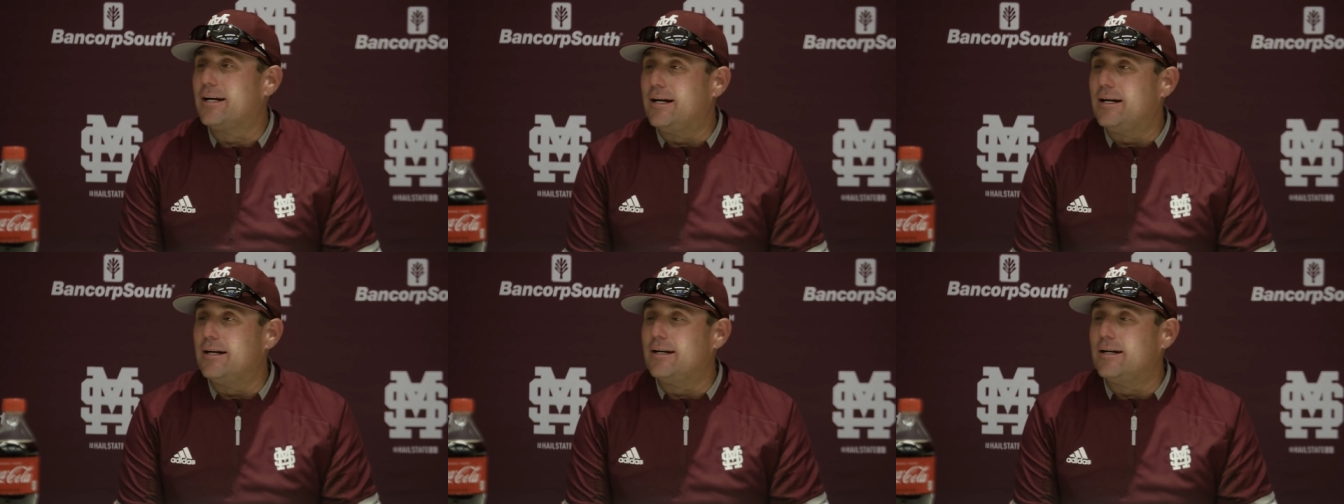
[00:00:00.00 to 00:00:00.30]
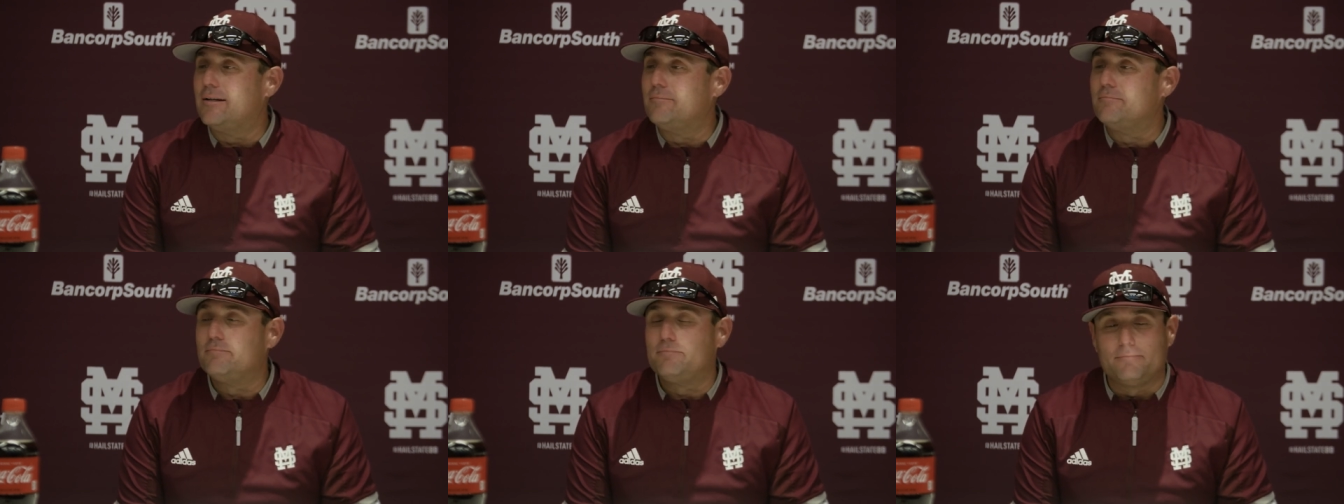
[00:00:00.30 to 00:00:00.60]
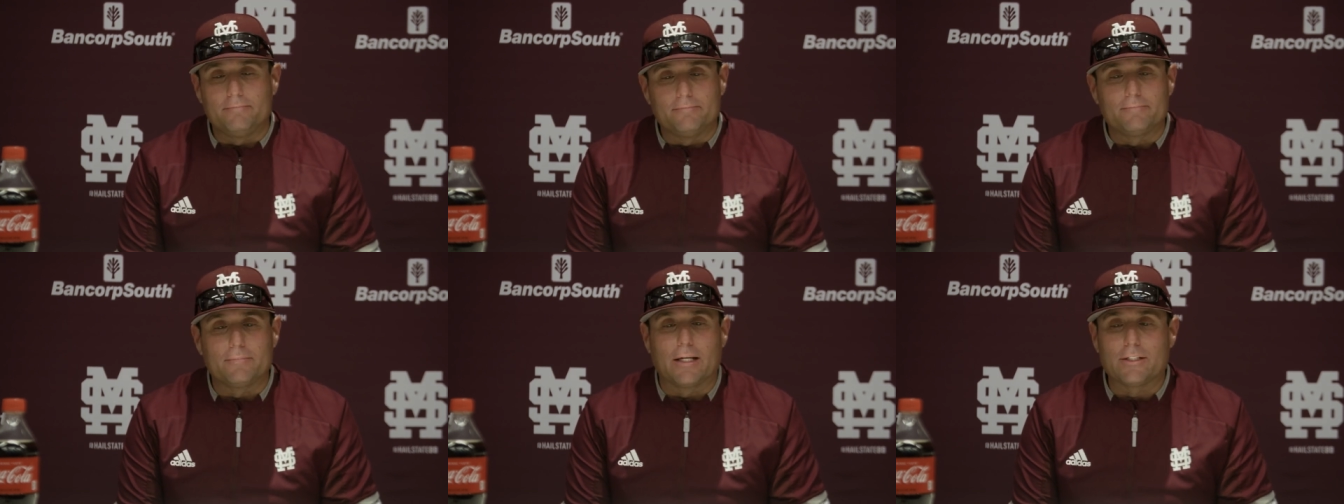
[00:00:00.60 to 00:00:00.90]
Um,
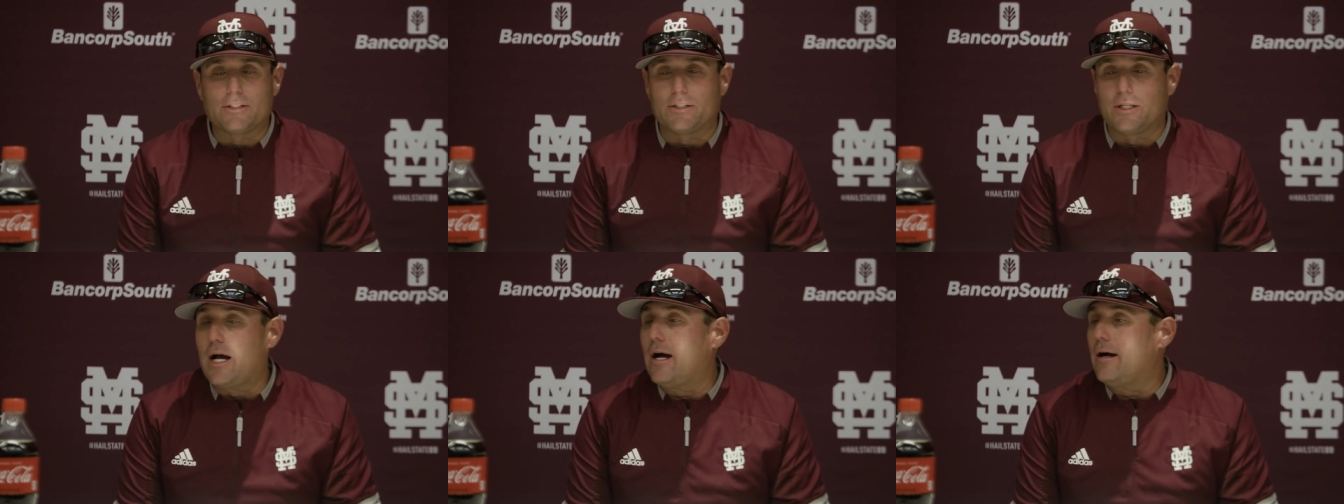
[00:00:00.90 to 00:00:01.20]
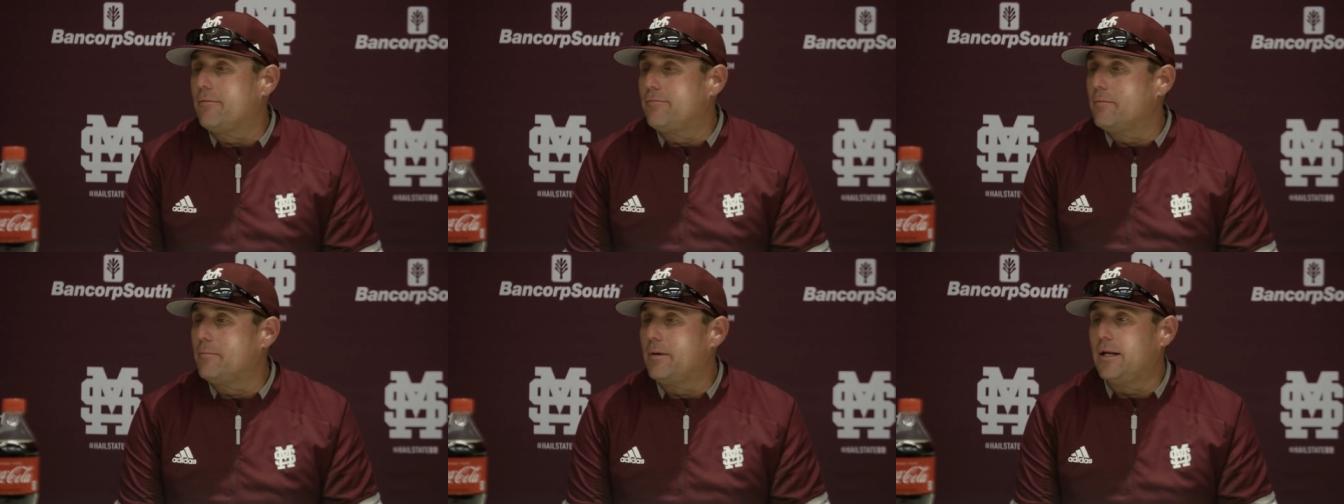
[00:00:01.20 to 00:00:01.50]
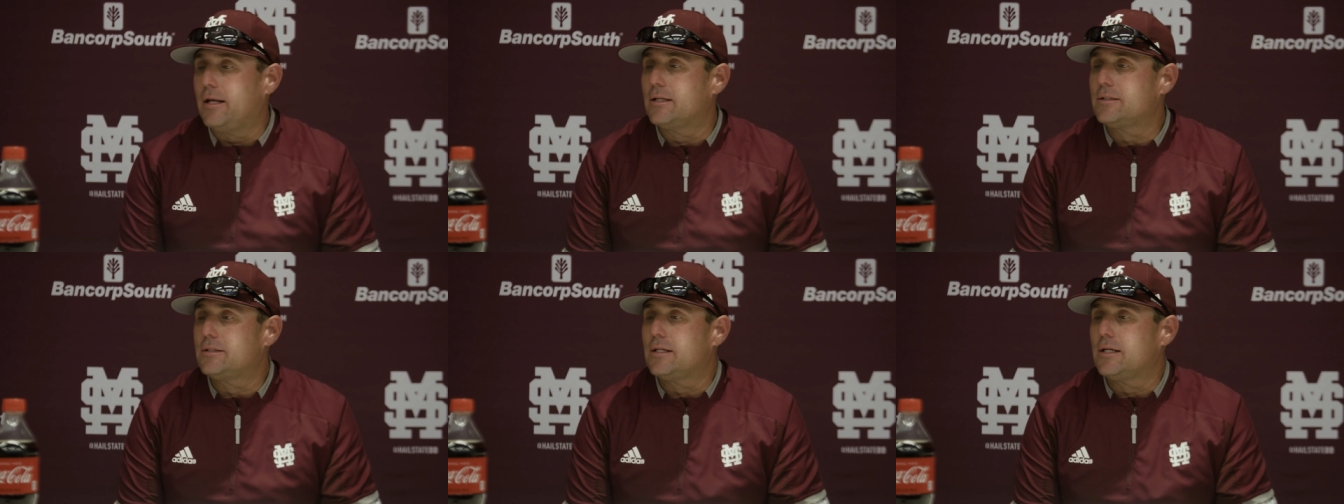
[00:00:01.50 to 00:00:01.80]
it's tough. I
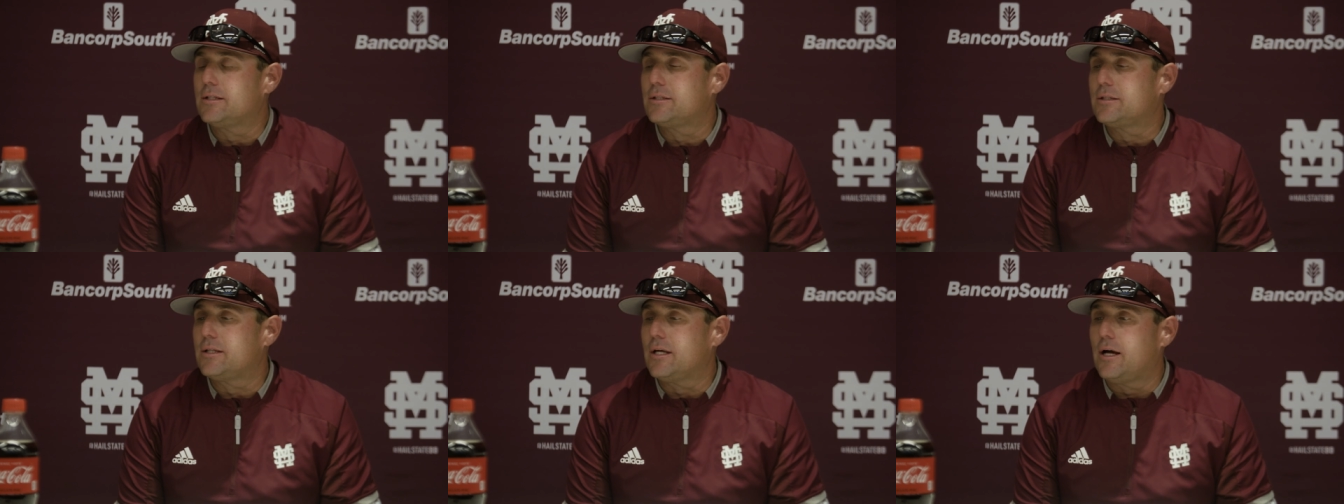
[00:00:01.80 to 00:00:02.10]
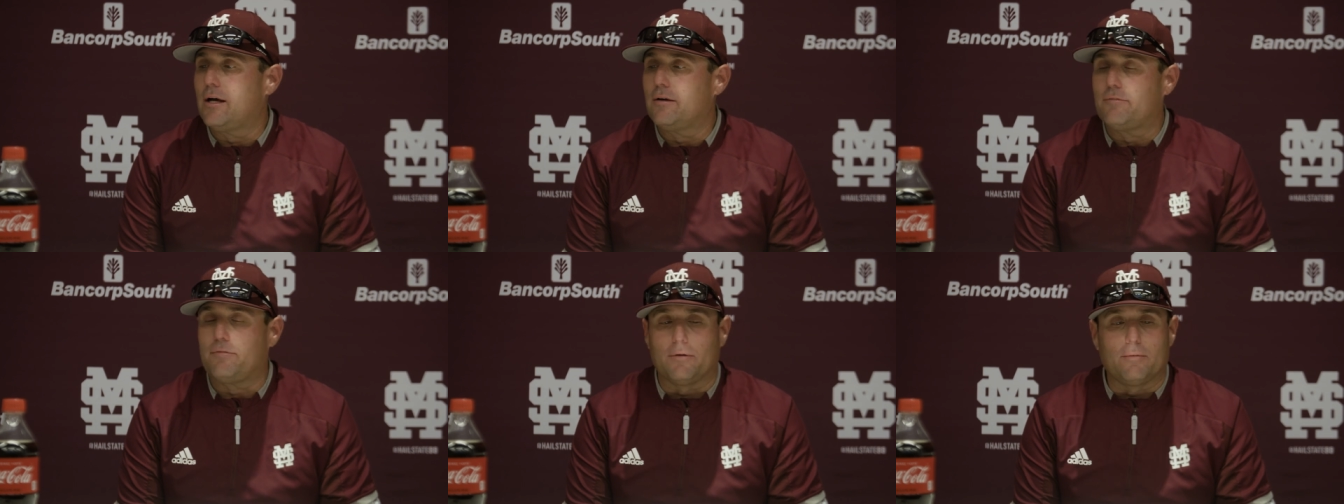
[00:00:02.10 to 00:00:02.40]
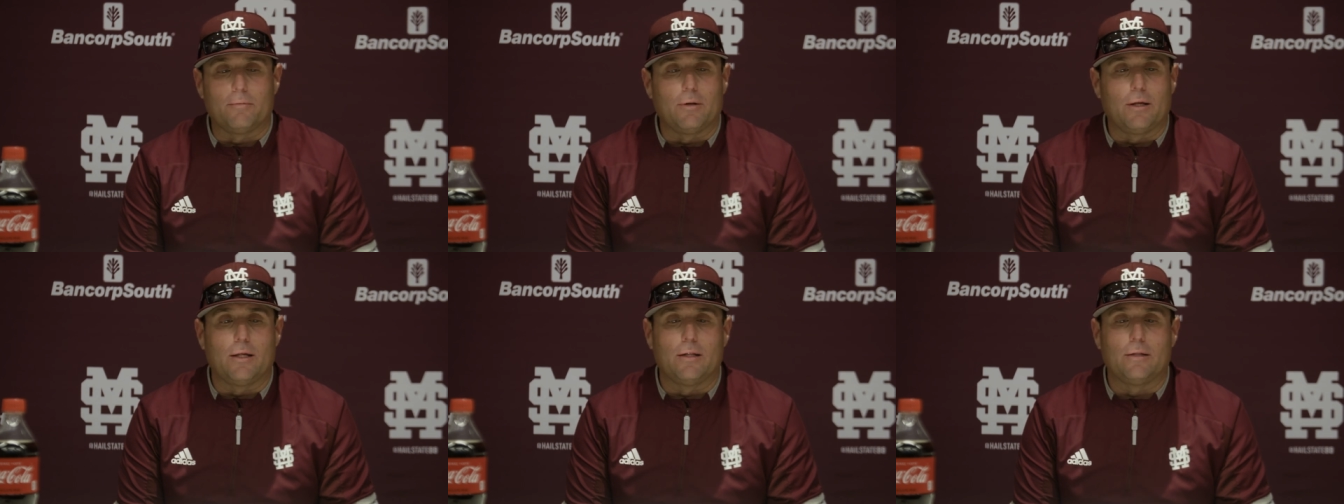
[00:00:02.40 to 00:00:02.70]
mean, it's it's tough,
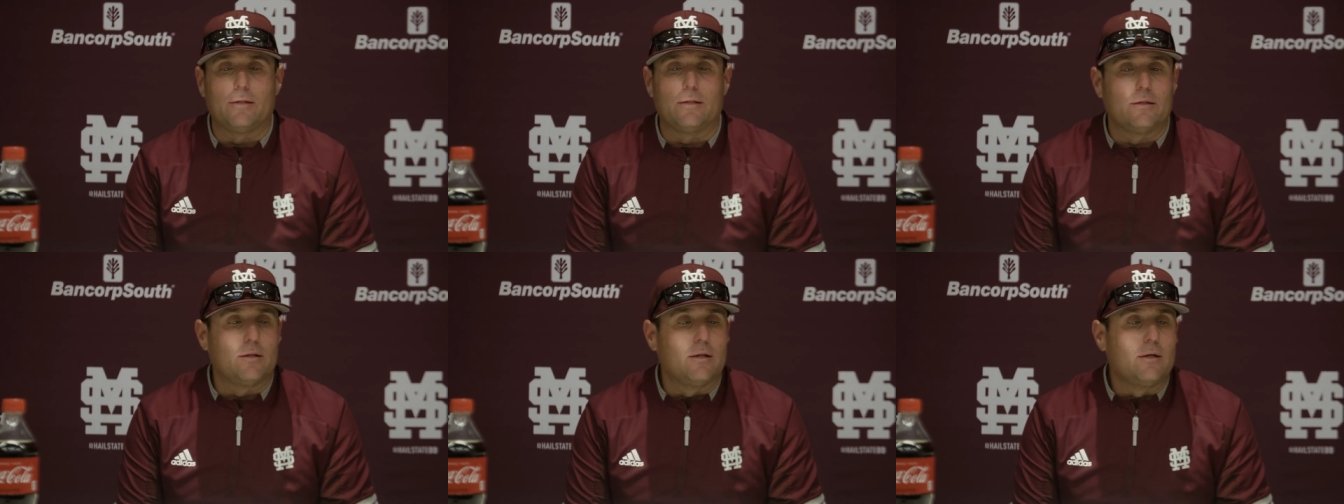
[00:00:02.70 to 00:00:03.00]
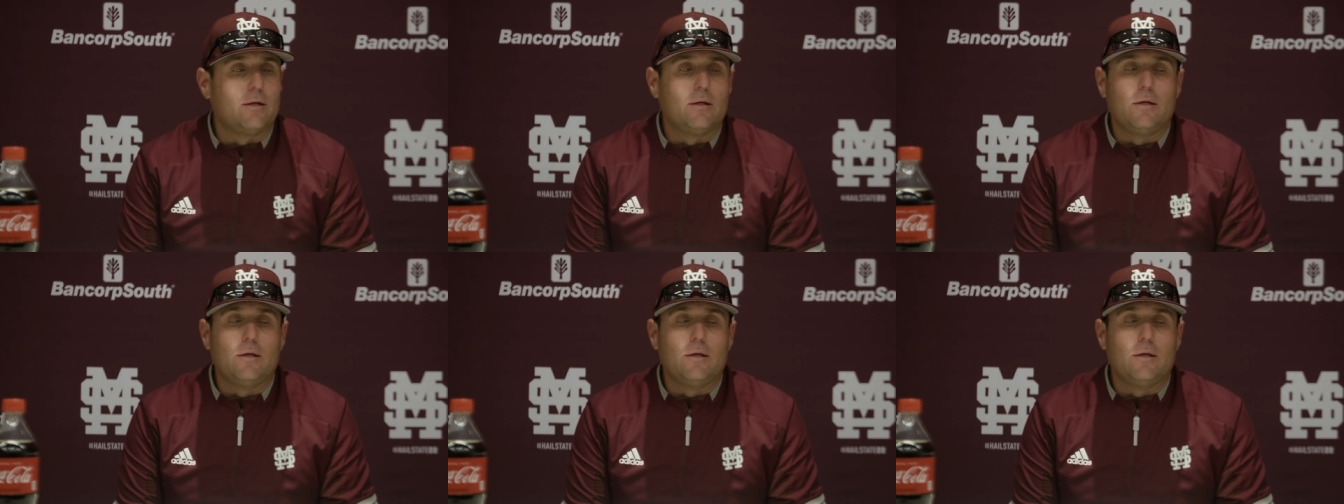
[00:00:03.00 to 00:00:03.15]
and and